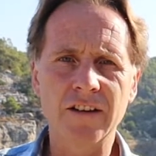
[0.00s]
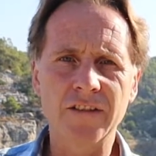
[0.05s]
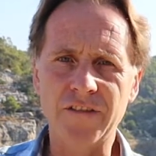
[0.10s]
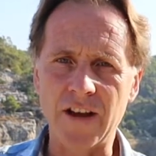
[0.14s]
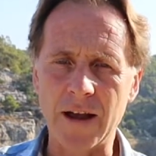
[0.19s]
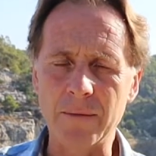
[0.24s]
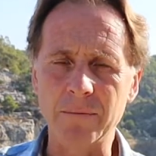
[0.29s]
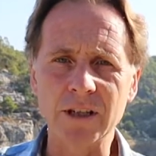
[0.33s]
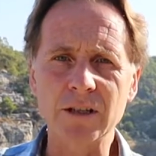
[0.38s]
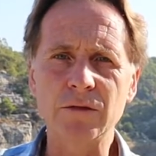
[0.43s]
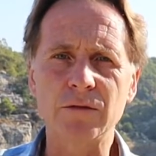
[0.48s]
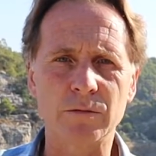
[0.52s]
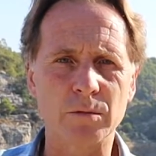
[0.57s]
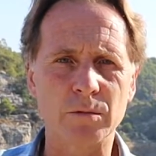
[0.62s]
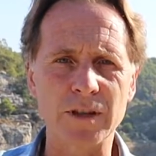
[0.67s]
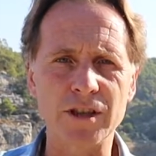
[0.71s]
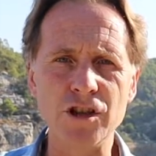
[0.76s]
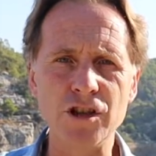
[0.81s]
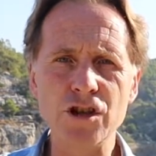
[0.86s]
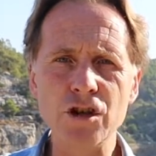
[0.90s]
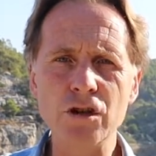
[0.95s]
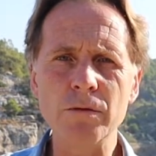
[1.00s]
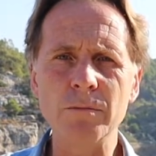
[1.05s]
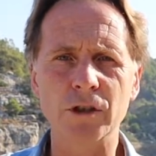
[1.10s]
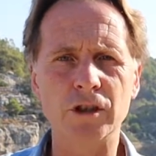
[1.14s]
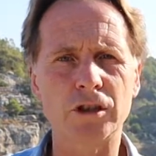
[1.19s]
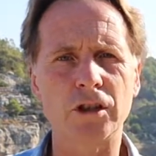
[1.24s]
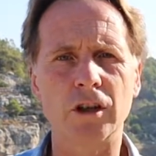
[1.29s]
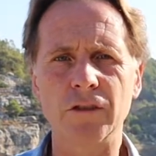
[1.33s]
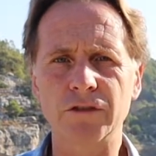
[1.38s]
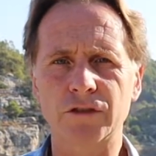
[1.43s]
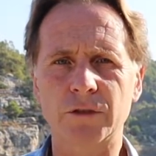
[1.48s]
families with
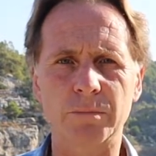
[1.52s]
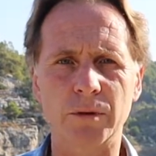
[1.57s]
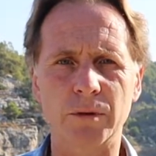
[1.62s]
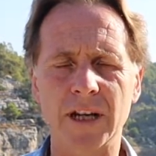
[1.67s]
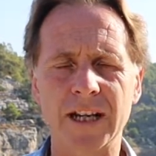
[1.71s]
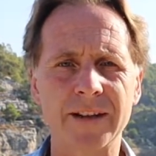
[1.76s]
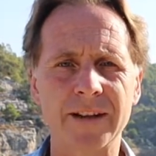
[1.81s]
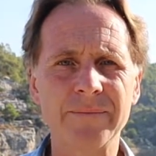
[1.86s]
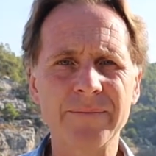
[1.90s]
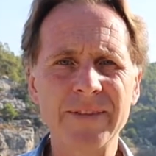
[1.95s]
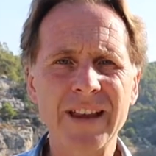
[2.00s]
numerous offspring,